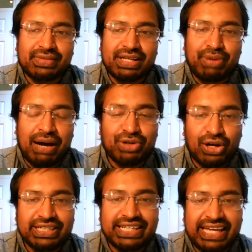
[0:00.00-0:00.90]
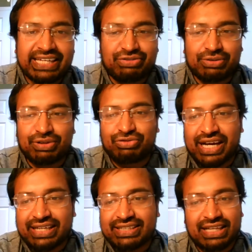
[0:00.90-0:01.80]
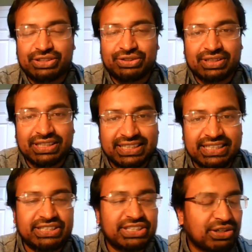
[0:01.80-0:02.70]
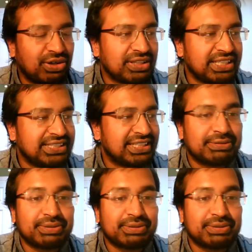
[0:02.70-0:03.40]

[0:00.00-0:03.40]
But I'm not negating from the fact that you're doing the teaching and all these things,